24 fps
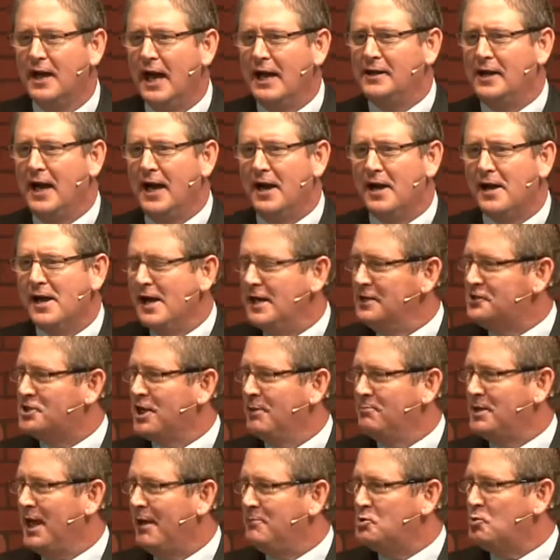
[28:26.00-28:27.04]
And
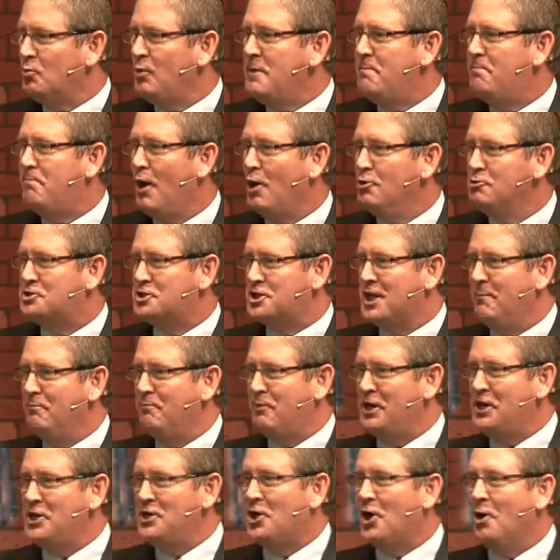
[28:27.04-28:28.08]
sometimes we post
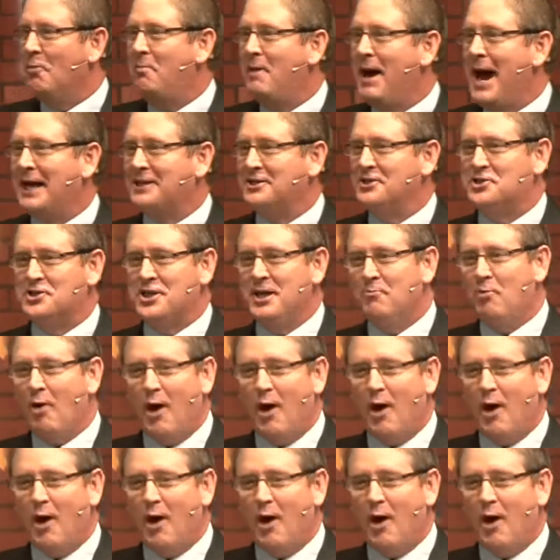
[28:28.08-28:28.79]
something and you go back to see,